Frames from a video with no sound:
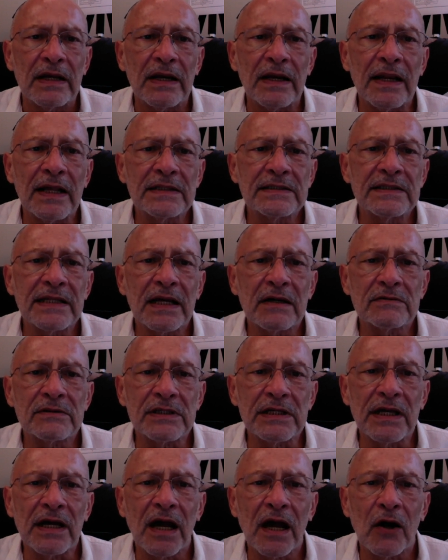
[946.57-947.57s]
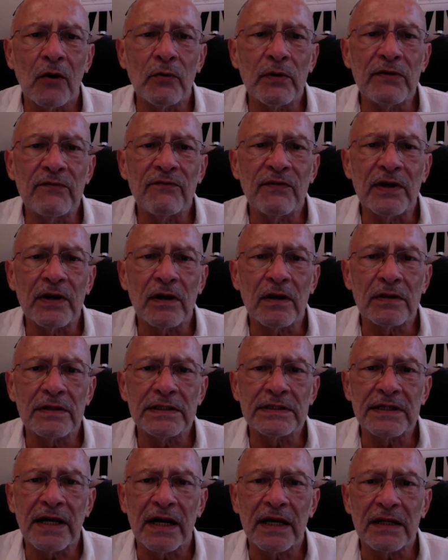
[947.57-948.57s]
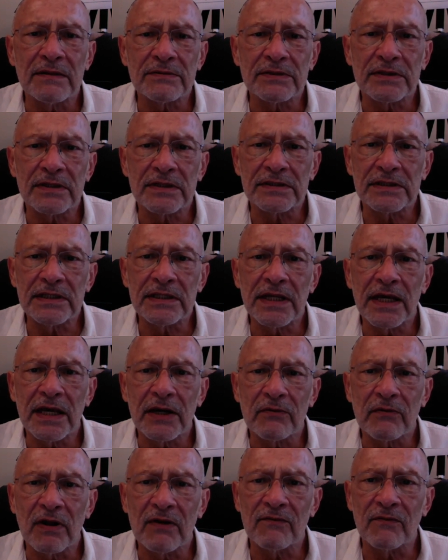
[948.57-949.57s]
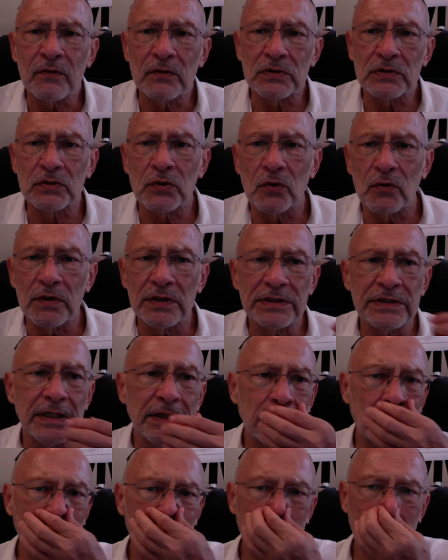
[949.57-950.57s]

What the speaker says: Let's now see how we fit all these items on the C-diagram for storage in our